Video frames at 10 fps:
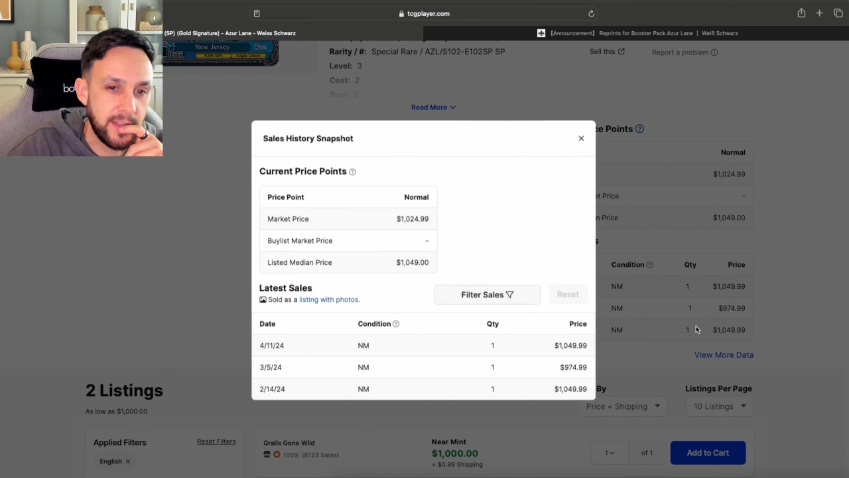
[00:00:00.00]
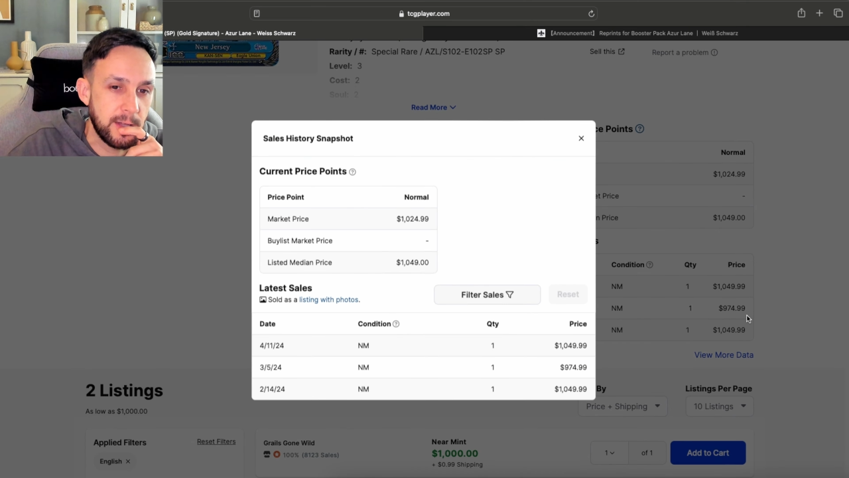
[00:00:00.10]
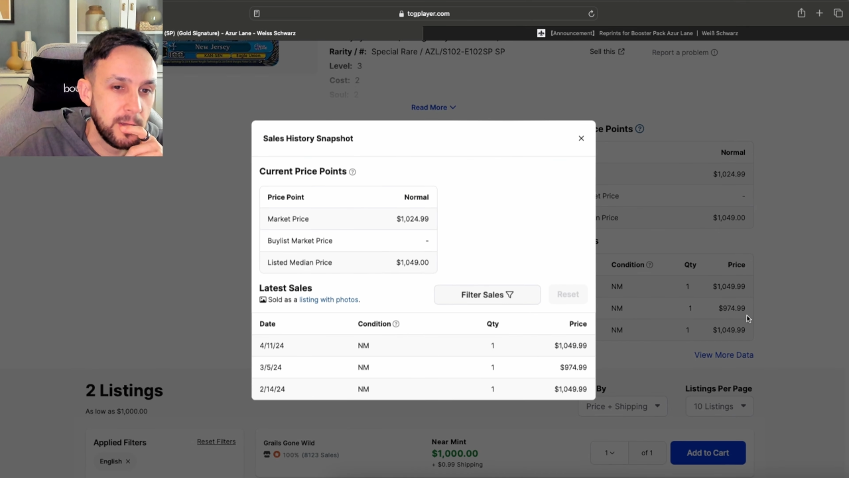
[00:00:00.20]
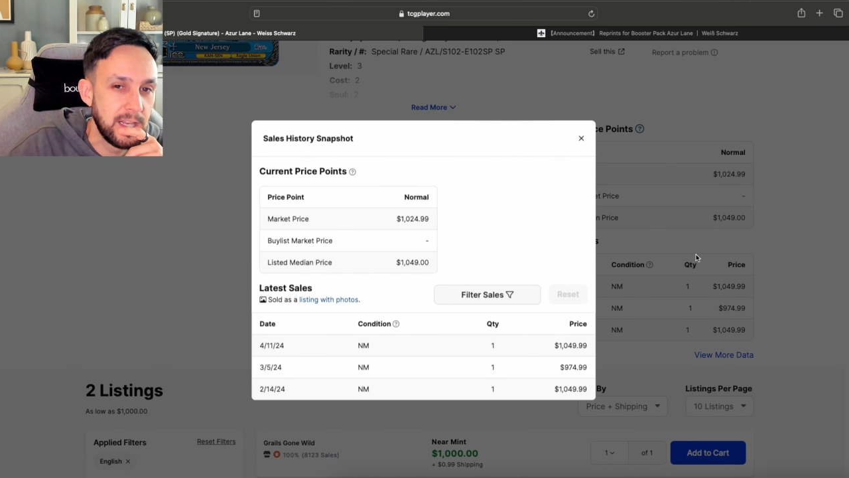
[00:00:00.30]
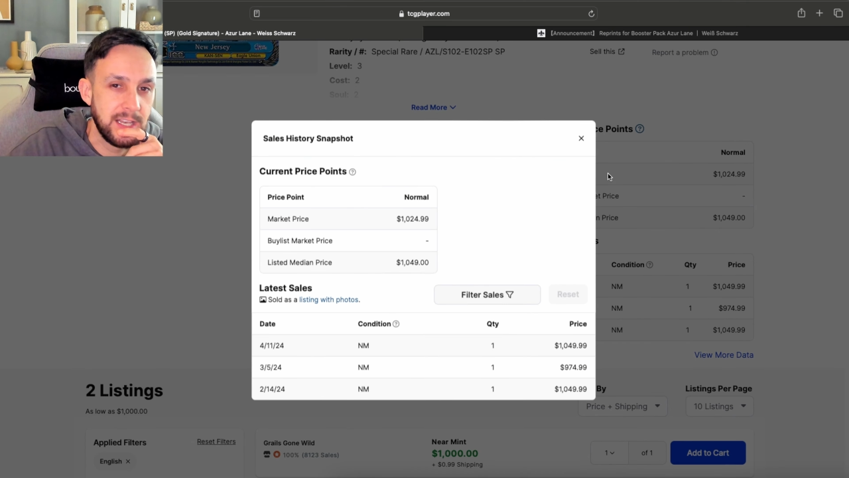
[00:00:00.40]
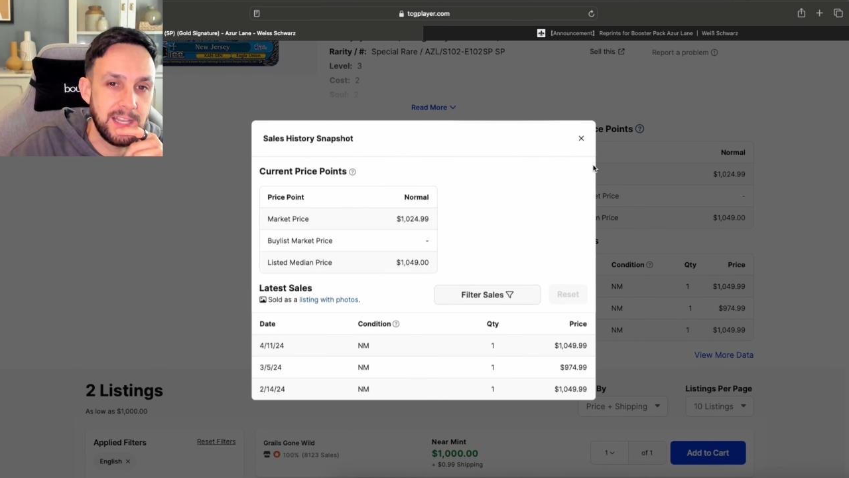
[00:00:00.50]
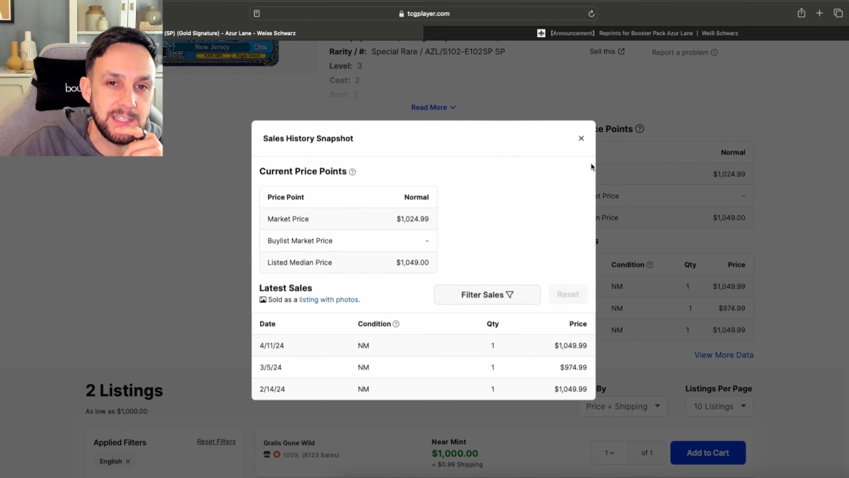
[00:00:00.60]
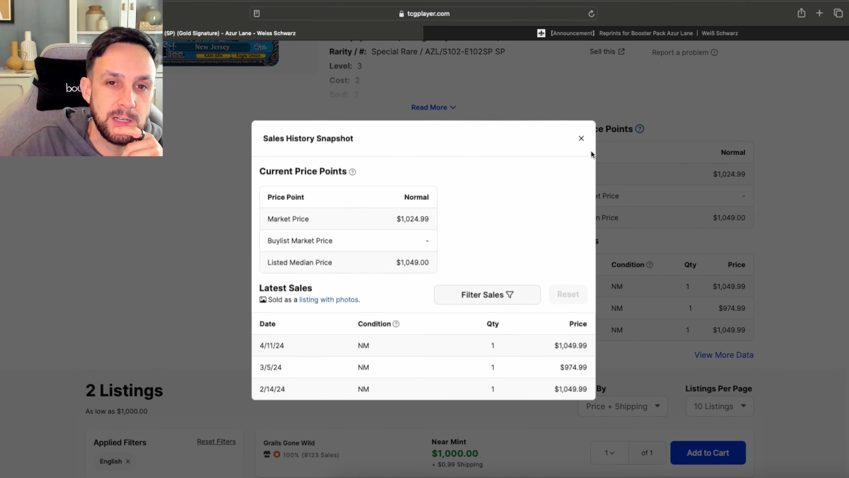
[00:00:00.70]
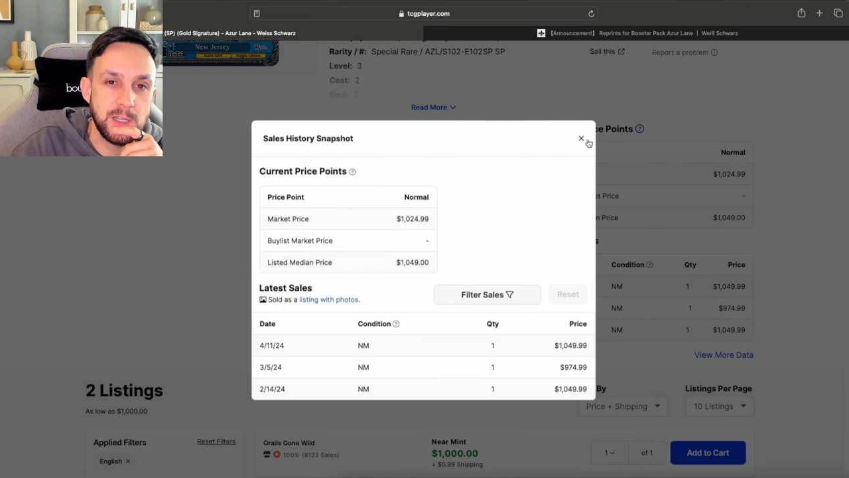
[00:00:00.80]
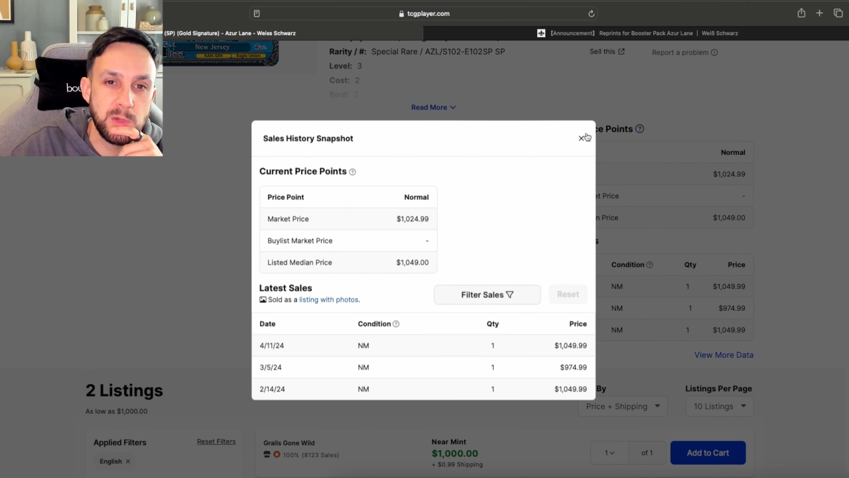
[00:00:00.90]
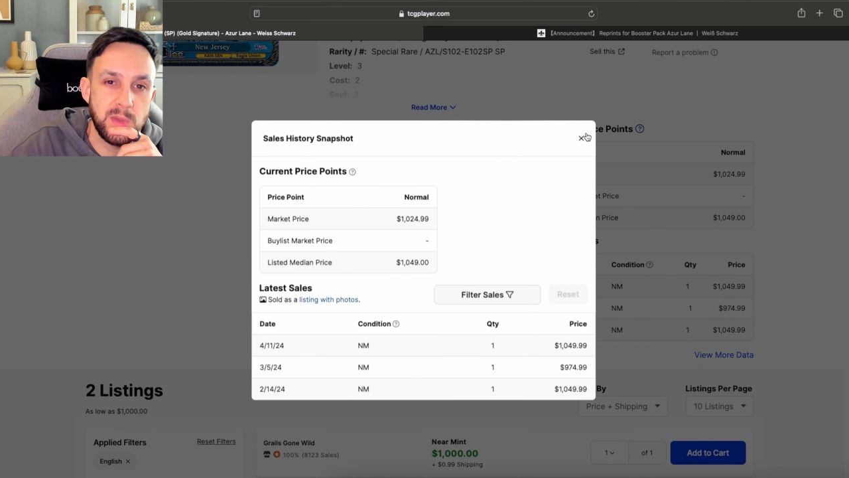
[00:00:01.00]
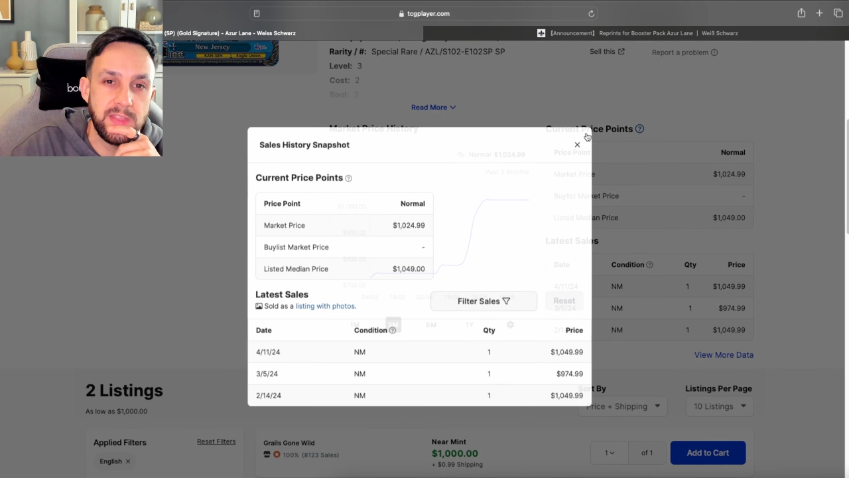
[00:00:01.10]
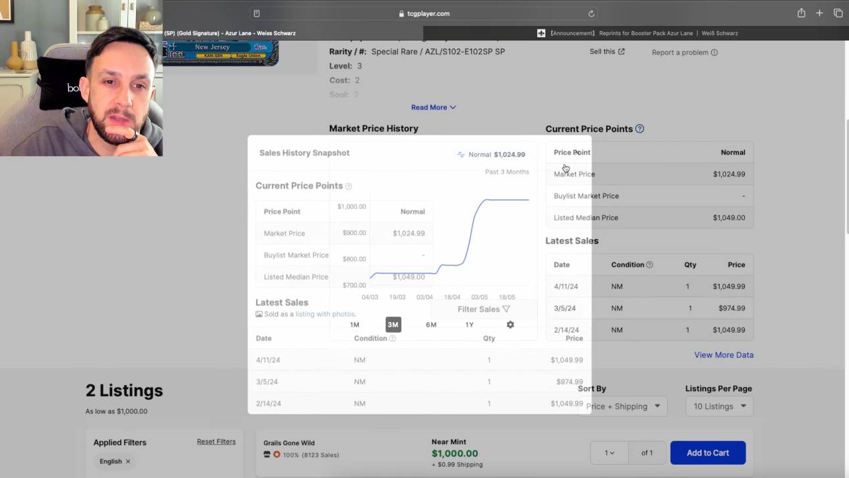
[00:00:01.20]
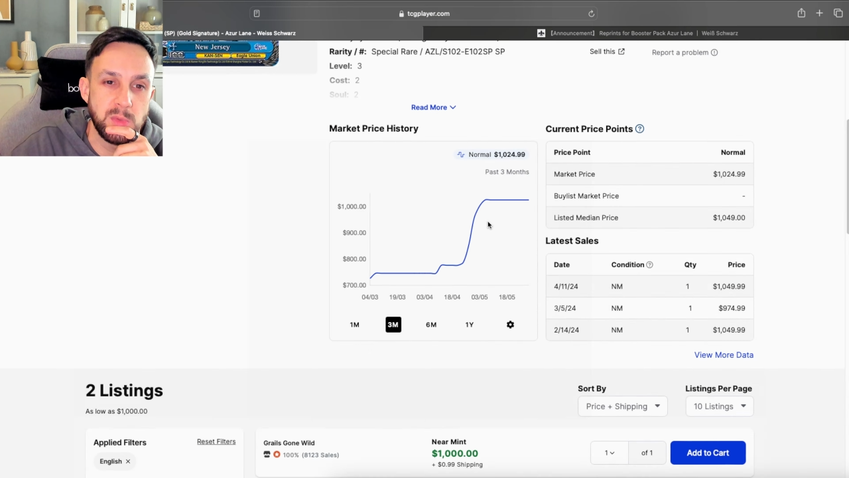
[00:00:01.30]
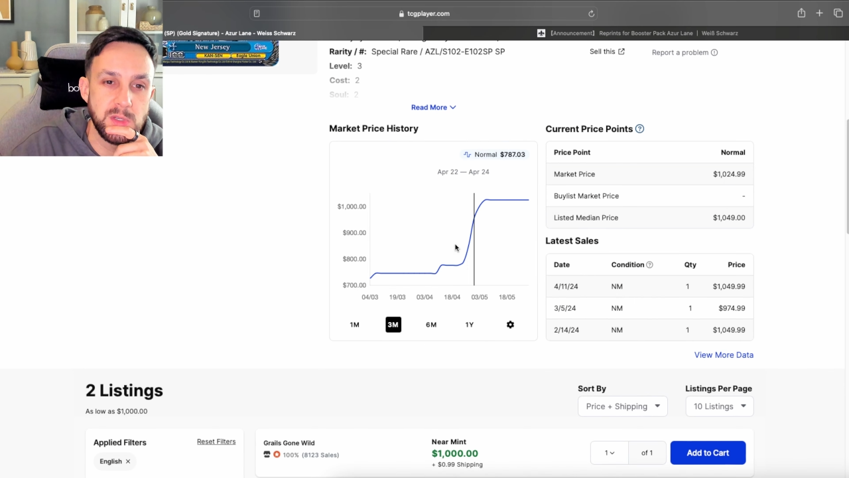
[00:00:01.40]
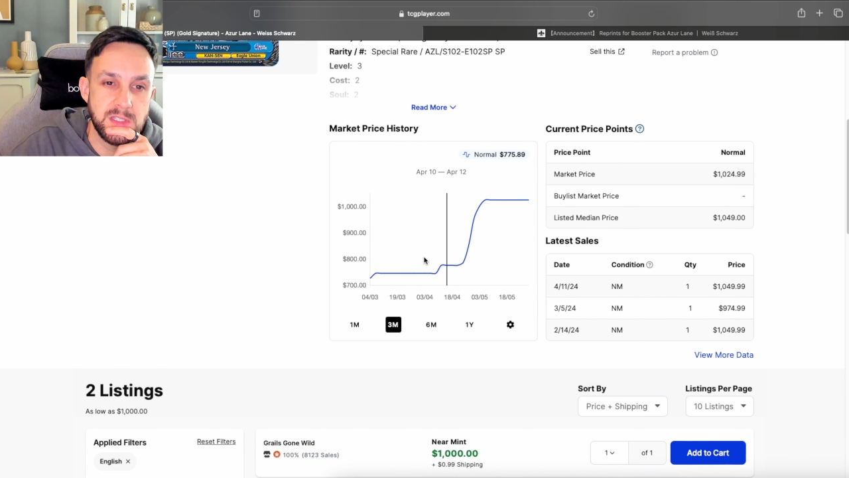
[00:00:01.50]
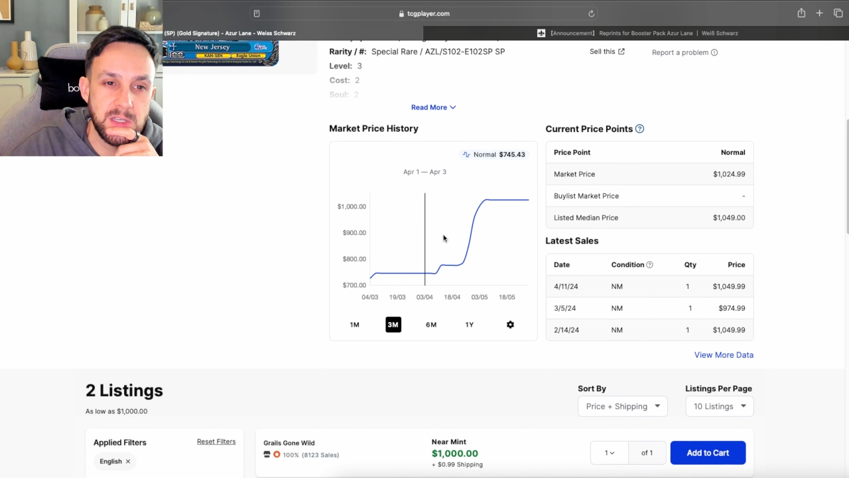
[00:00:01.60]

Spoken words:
Now let's look at when that was.